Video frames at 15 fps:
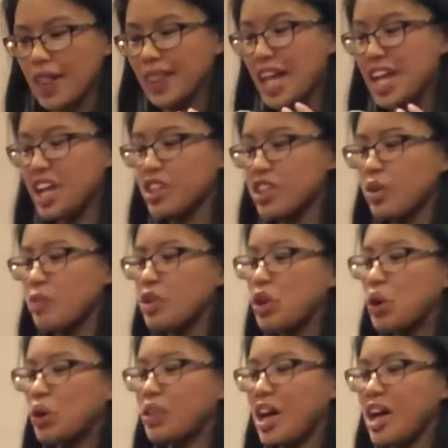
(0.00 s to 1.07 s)
letting them
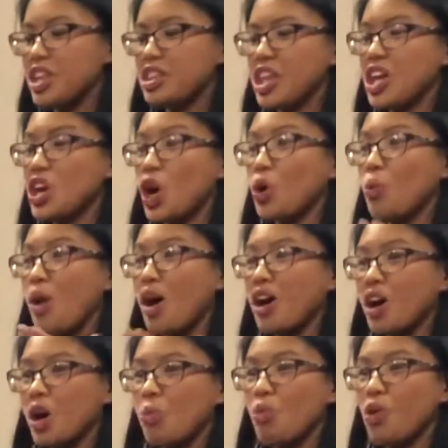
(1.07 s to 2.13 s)
know that they are
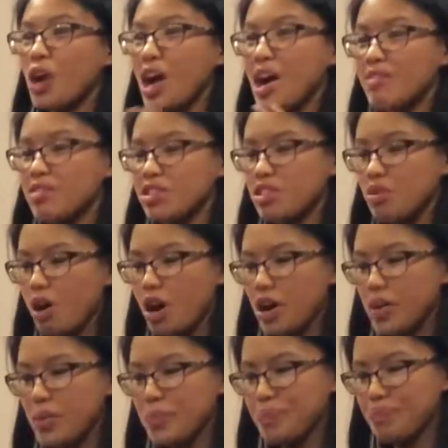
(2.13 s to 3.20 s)
welcome wherever you
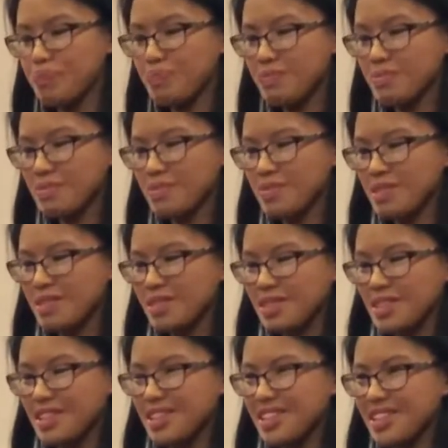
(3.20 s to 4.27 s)
are.
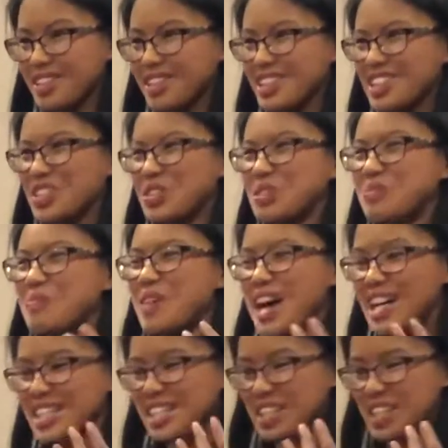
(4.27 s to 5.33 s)
Can you
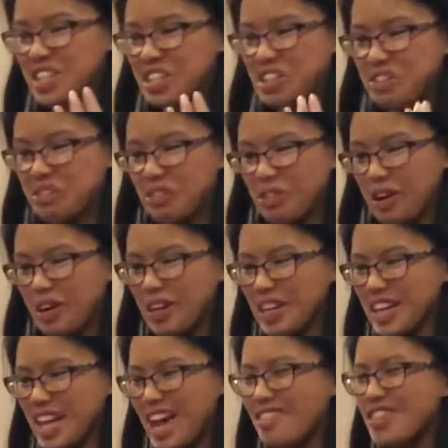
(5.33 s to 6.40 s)
imagine if
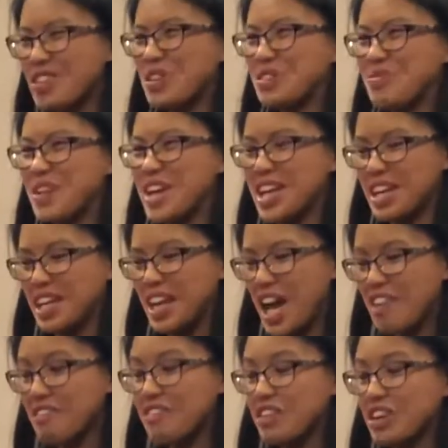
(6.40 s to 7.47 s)
everyone made an
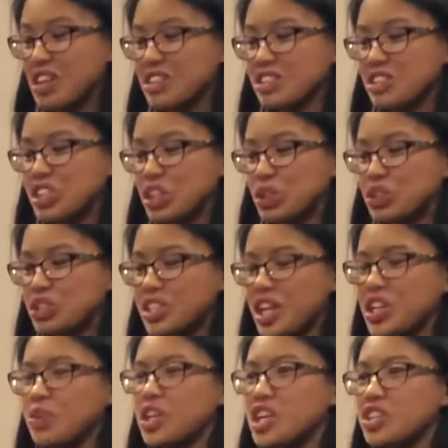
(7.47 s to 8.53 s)
effort to show
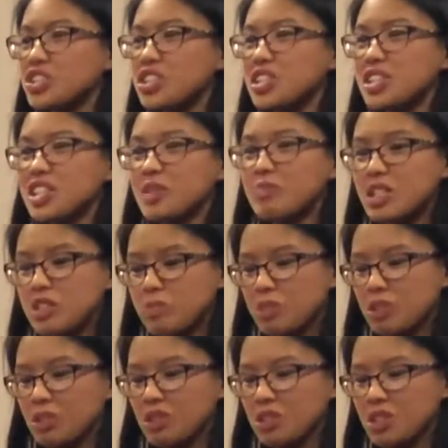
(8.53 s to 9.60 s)
genuine interest in
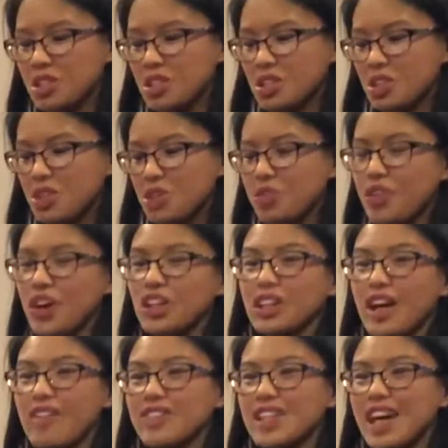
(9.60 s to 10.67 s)
people who felt
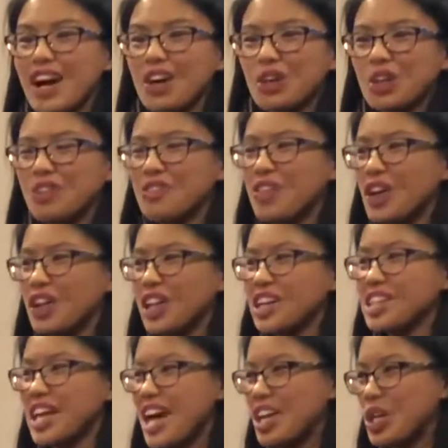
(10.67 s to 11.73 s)
left out or felt like
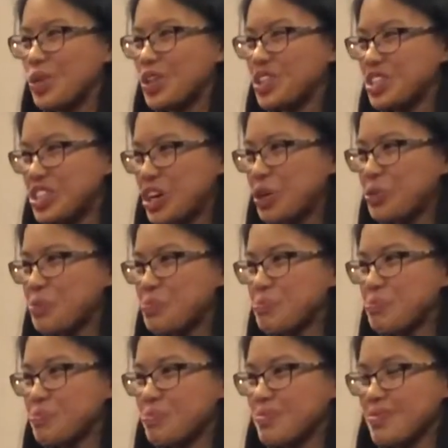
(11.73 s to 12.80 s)
they had nowhere to go?
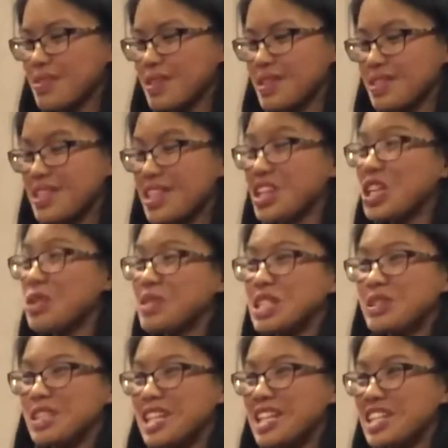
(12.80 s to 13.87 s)
They could be
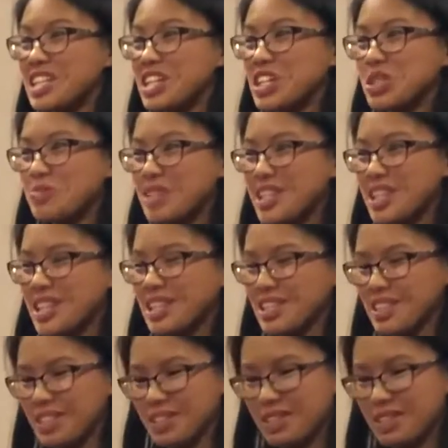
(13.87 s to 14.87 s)
standing here speaking.